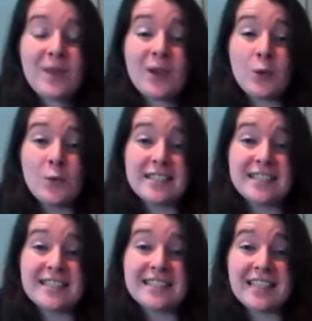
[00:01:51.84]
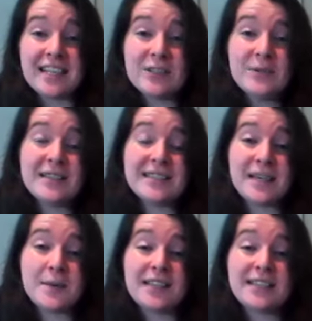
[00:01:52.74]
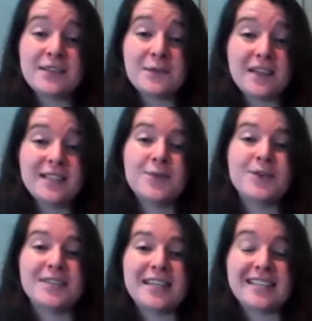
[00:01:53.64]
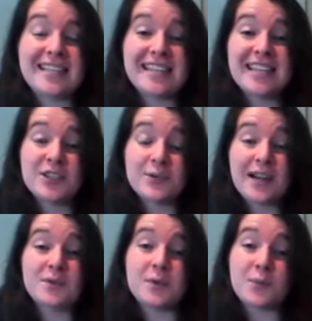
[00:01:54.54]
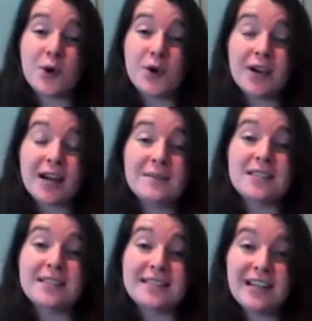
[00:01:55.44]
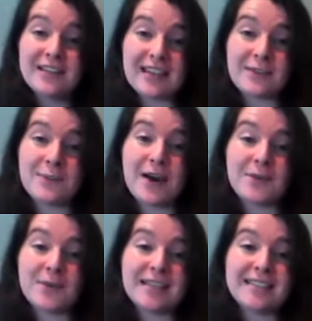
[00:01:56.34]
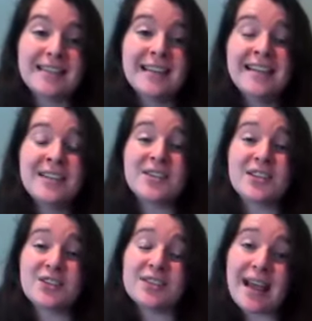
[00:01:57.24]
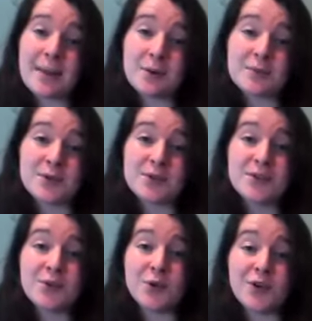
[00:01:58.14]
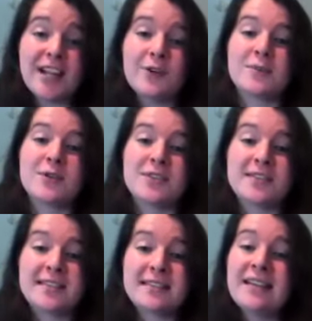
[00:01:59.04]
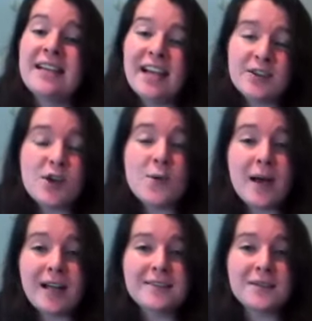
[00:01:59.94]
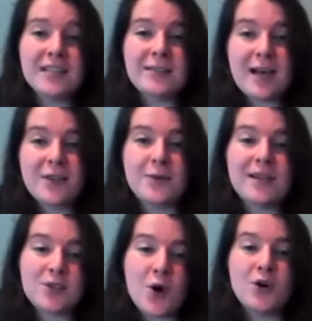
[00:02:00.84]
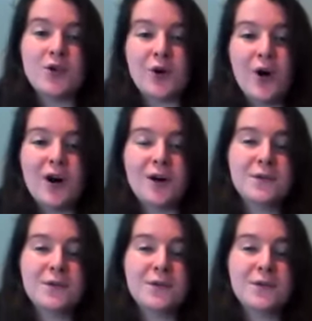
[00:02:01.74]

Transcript: Once in the cell, some of these effector proteins can interact with programmed cell death pathways, such as apoptosis or necroptosis, and turn parts of these pathways on or off.